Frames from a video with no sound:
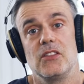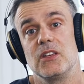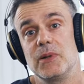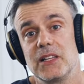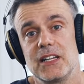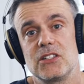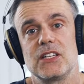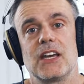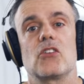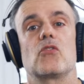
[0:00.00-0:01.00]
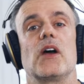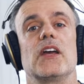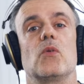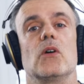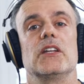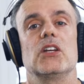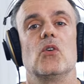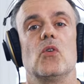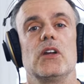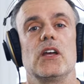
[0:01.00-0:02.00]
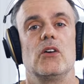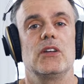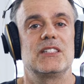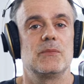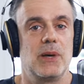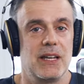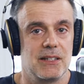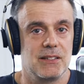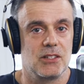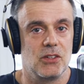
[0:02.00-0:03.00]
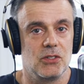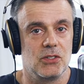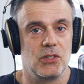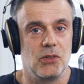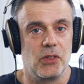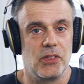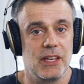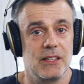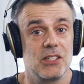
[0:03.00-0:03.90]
The ability to get great quality audio is dependent on two things.